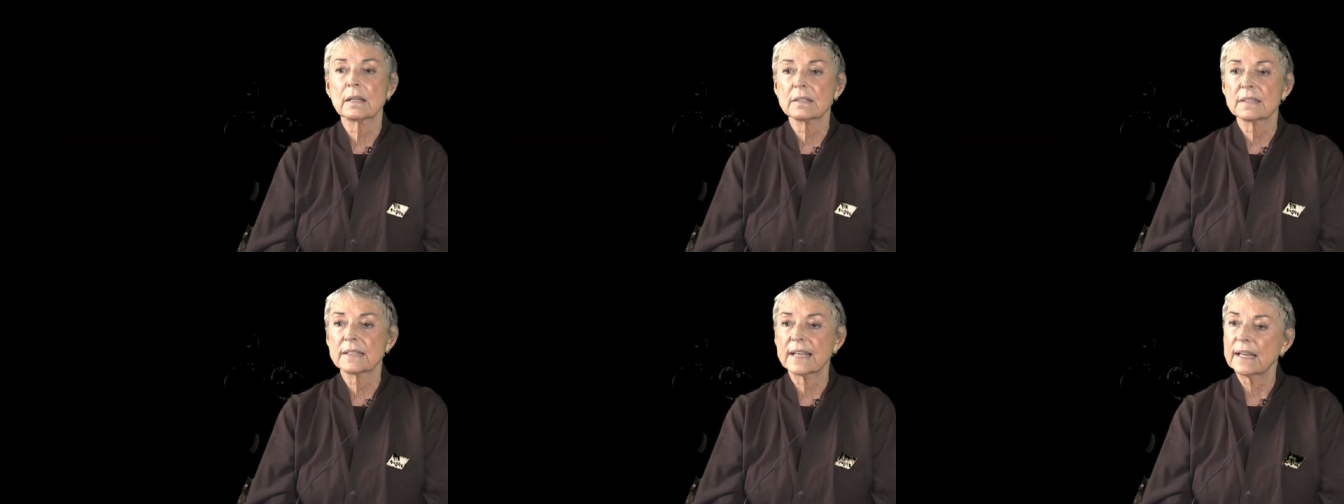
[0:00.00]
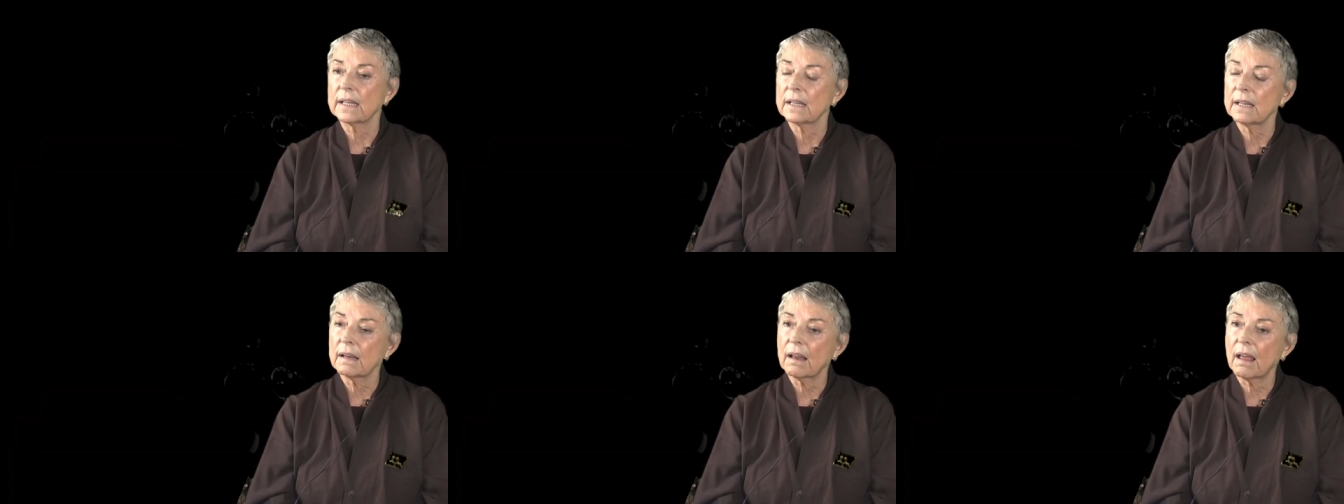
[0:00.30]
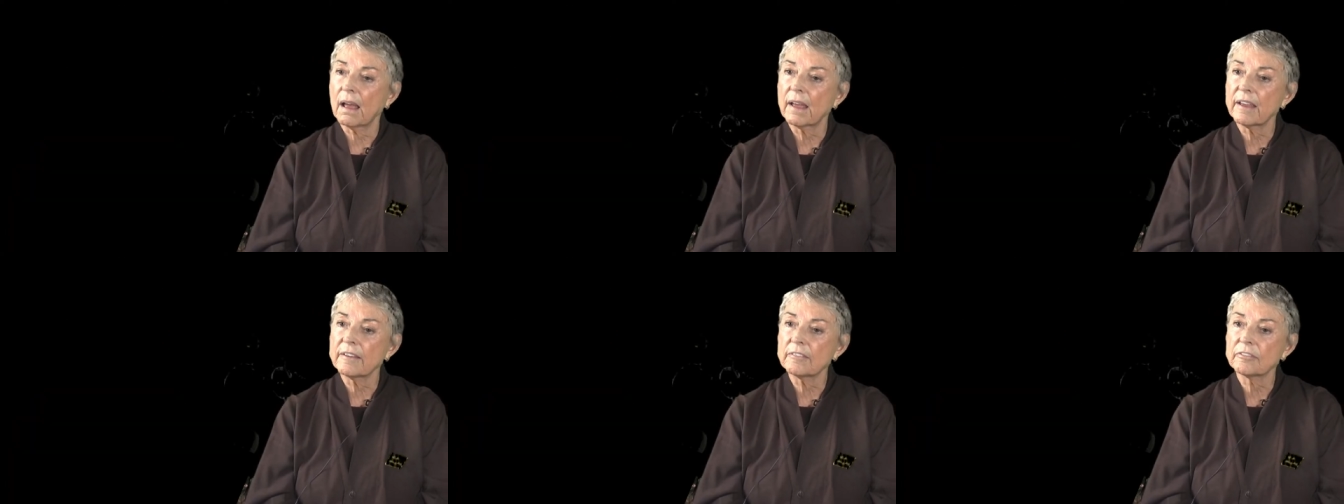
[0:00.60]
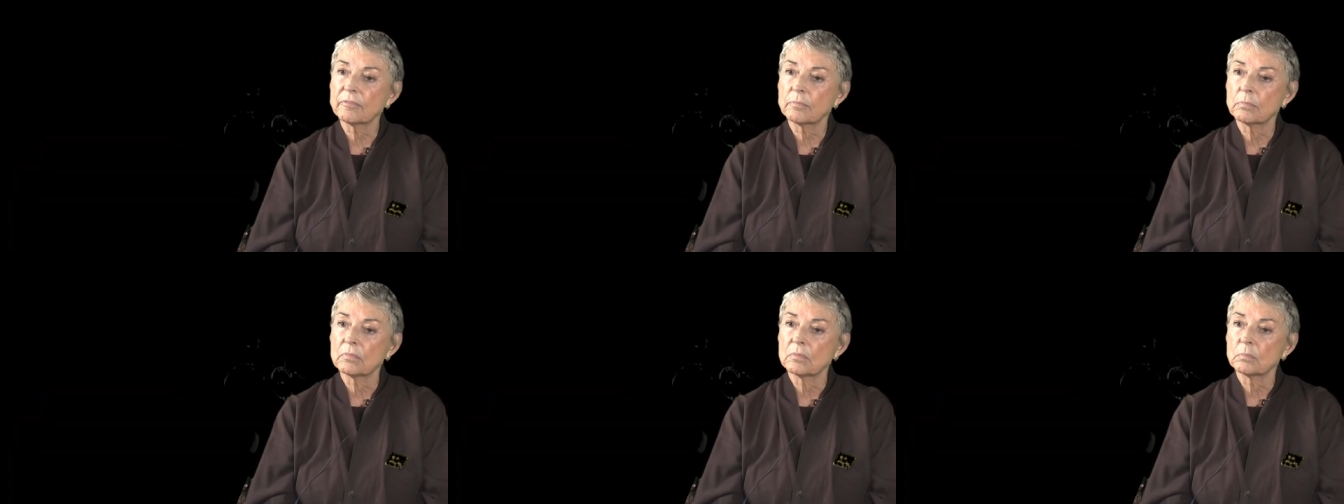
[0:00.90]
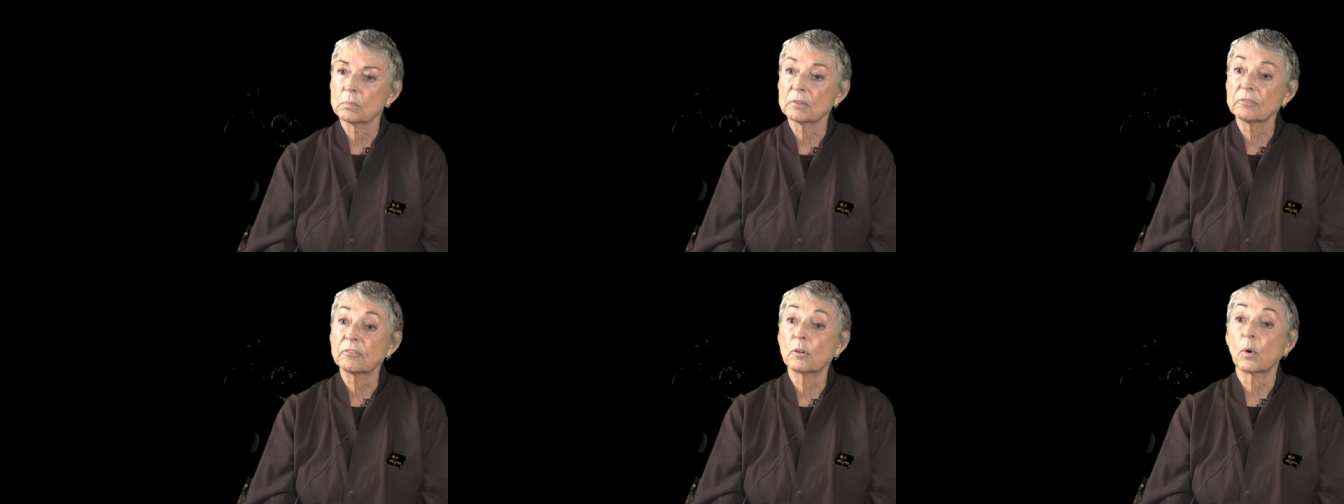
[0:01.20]
daily life,
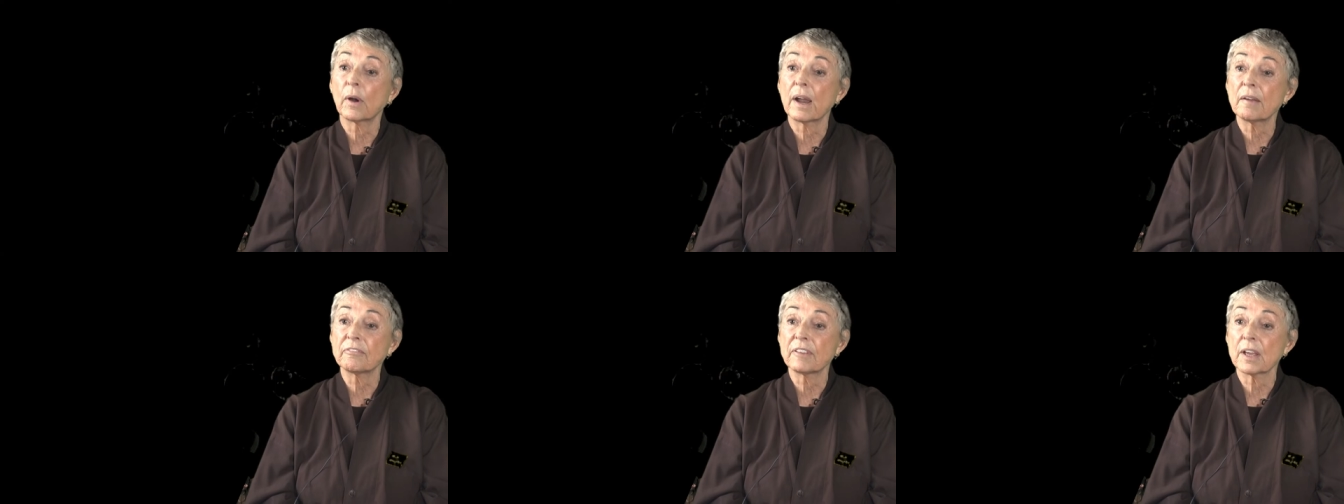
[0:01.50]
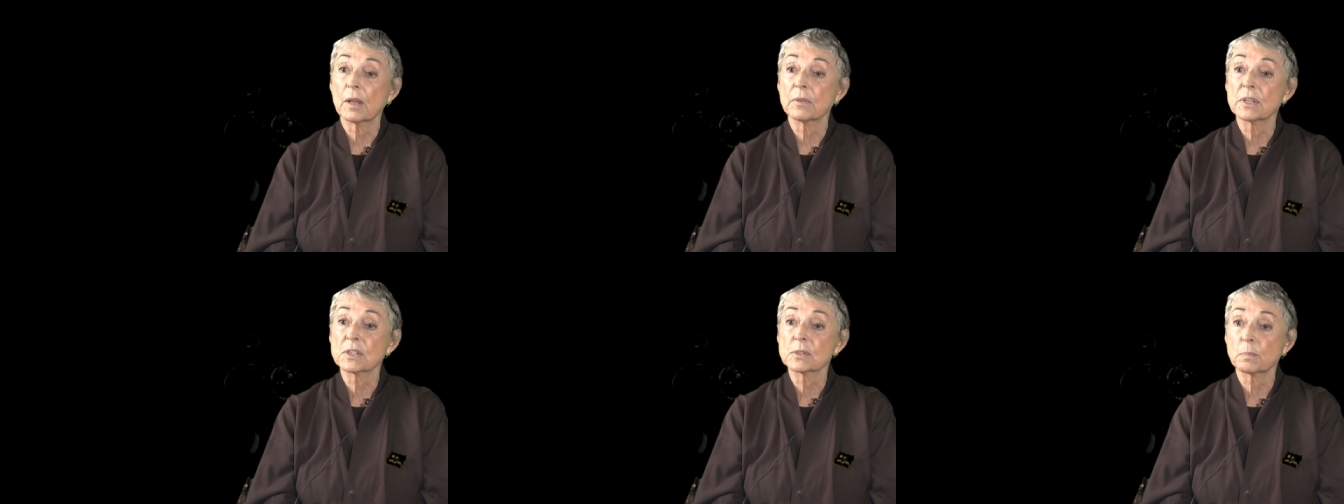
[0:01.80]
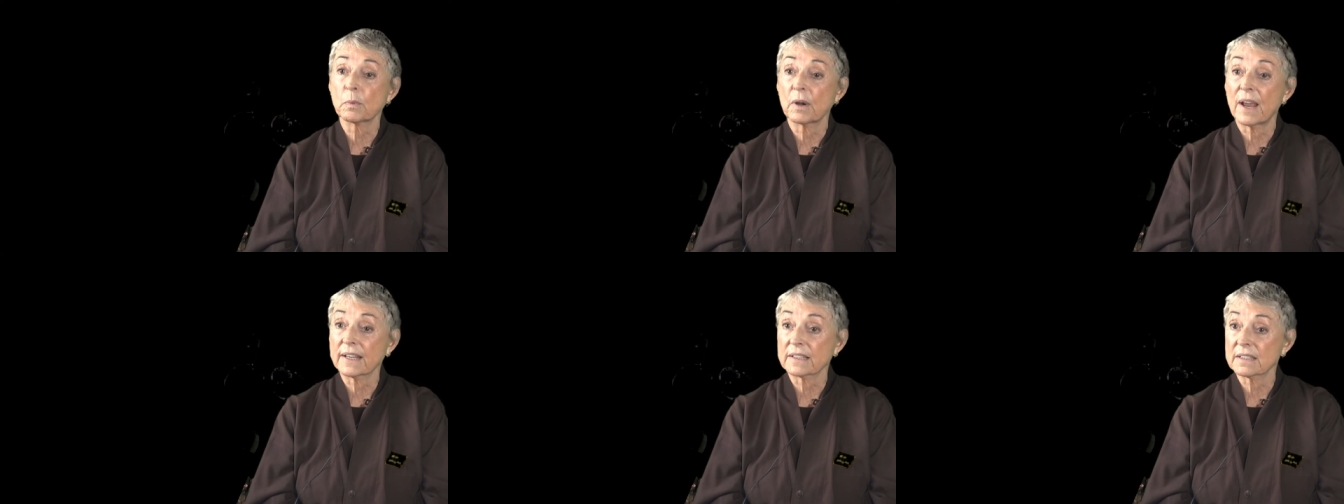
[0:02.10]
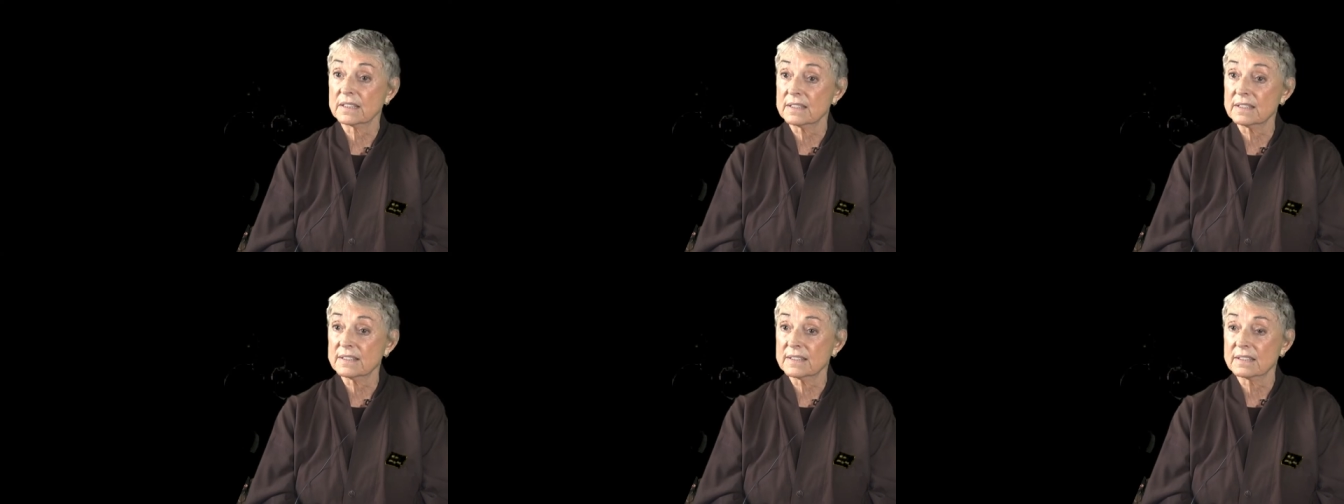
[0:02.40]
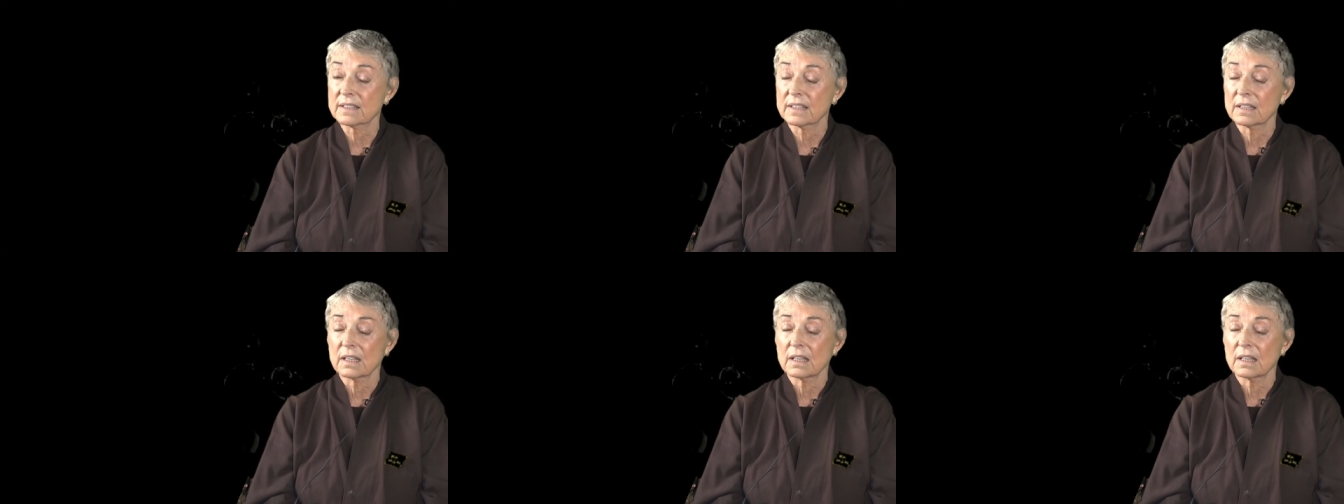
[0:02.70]
before I found this practice,